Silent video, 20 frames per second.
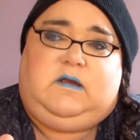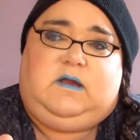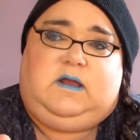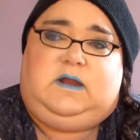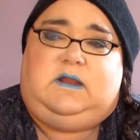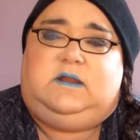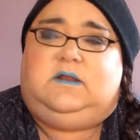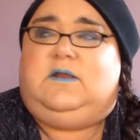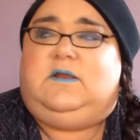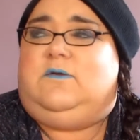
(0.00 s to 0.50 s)
And
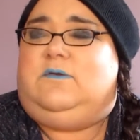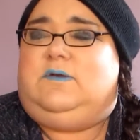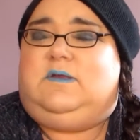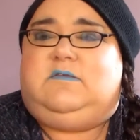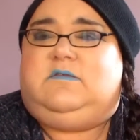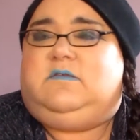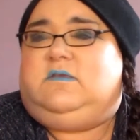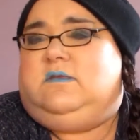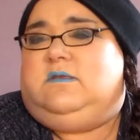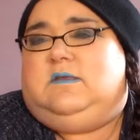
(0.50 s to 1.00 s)
I know
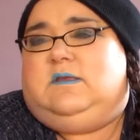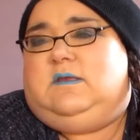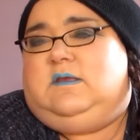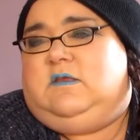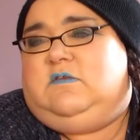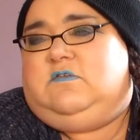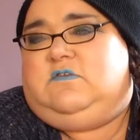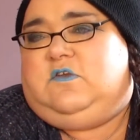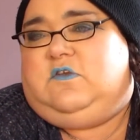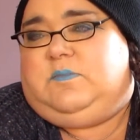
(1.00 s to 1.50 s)
it's
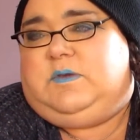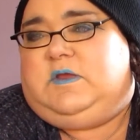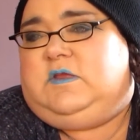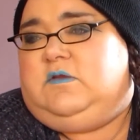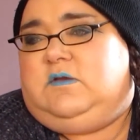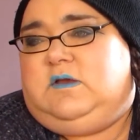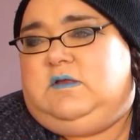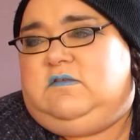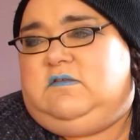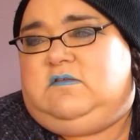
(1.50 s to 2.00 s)
stupid.
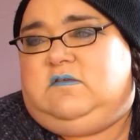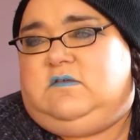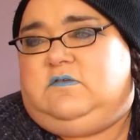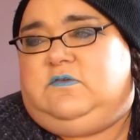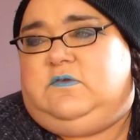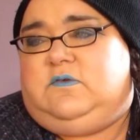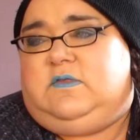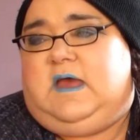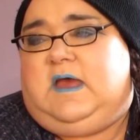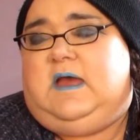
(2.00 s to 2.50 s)
You can still
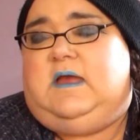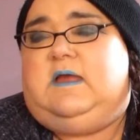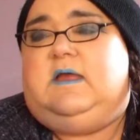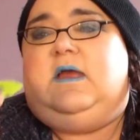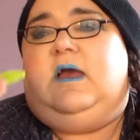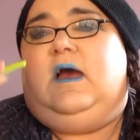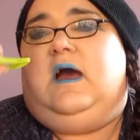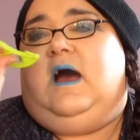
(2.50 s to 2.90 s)
do that.